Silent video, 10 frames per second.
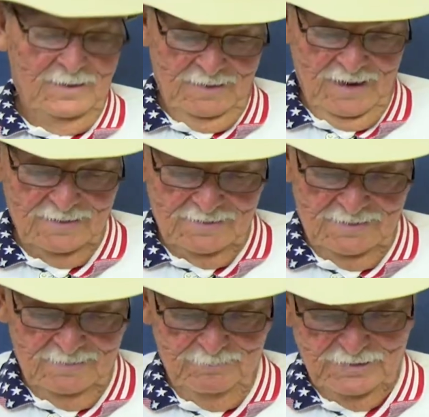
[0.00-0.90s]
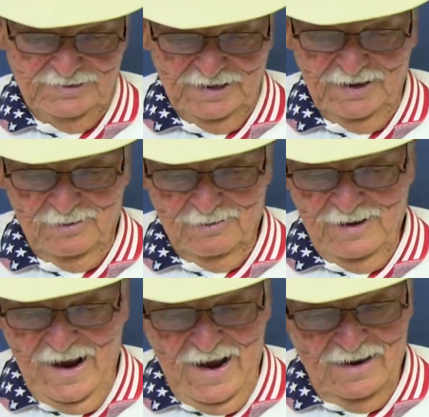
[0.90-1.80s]
That particular
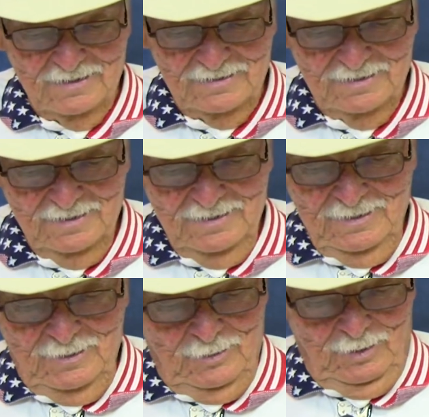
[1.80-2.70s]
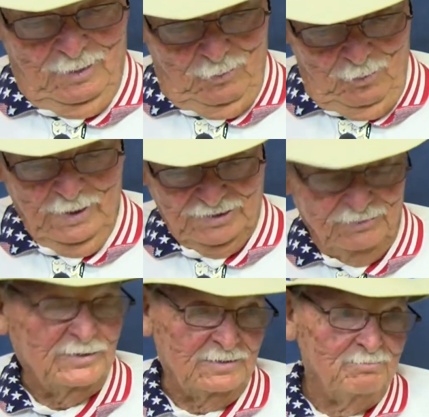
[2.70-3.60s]
act,
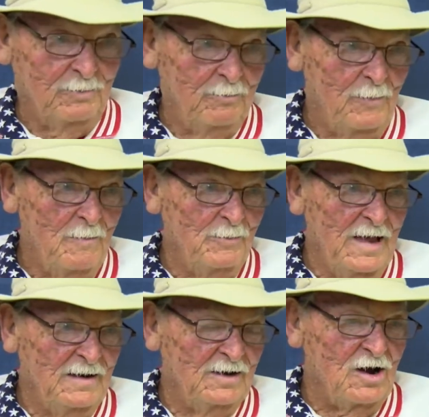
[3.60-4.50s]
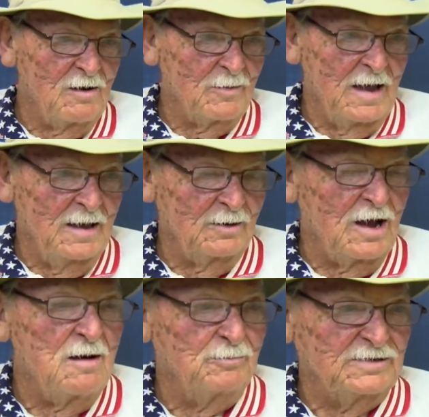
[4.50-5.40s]
which was
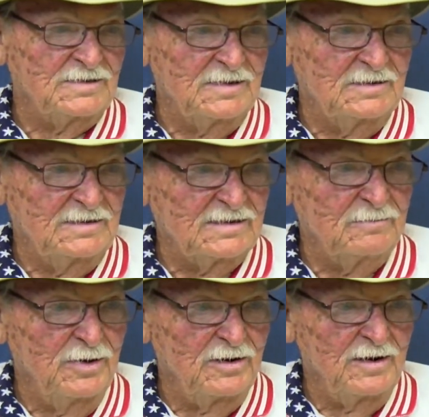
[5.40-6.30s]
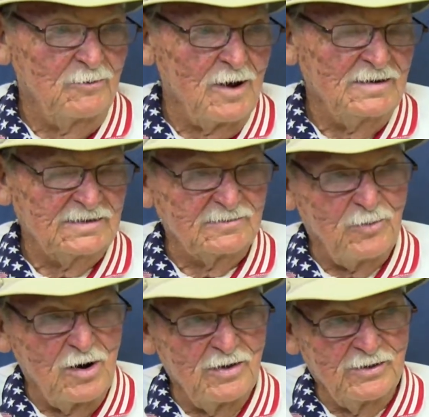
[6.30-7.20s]
encompassed the disability rights as
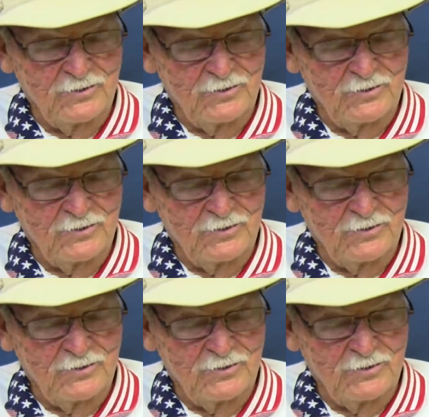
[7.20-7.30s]
part of the